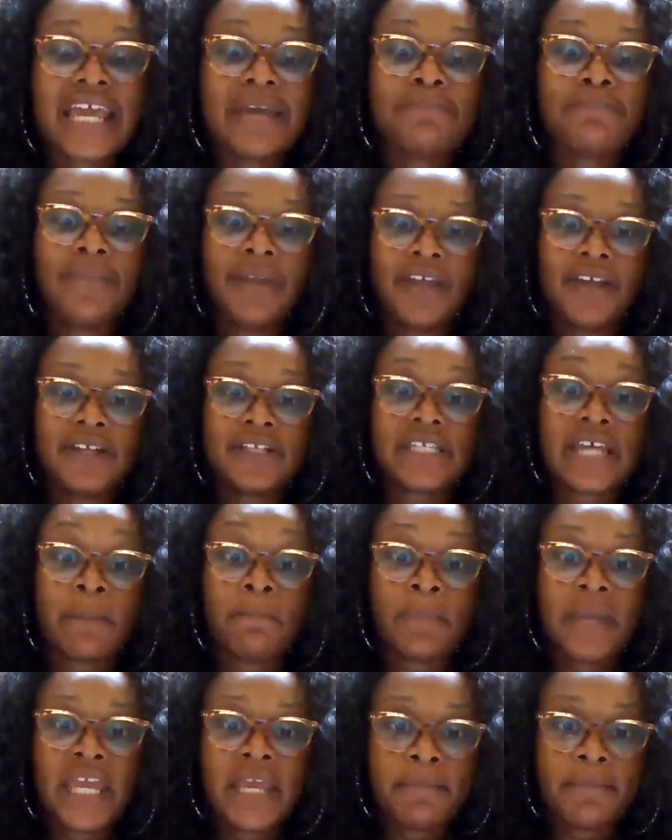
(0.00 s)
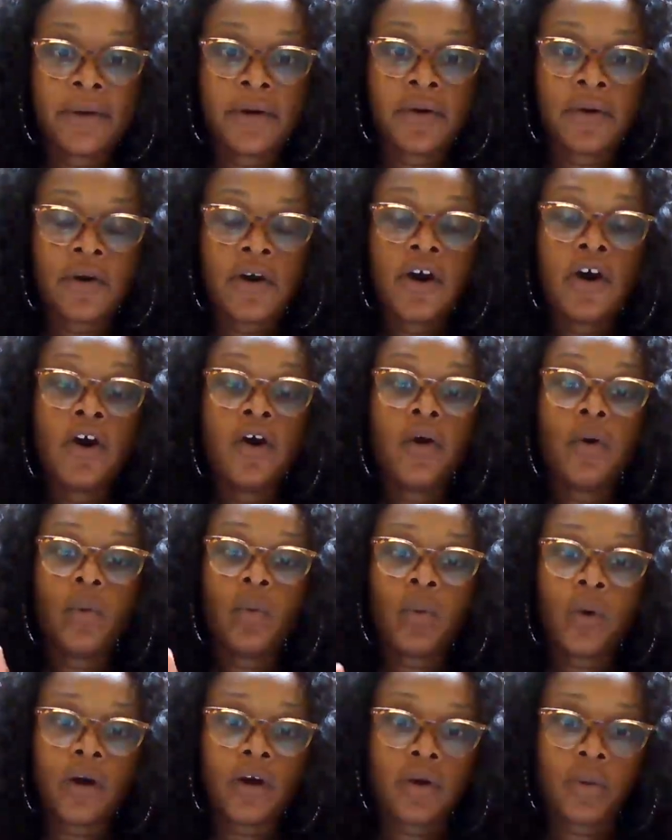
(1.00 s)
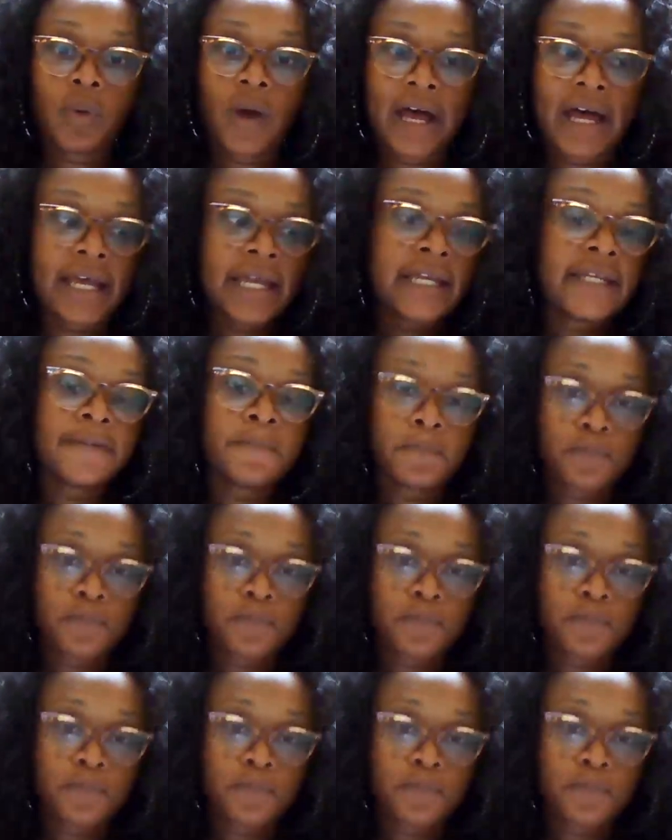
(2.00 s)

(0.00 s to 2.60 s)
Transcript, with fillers: and millions of people worldwide.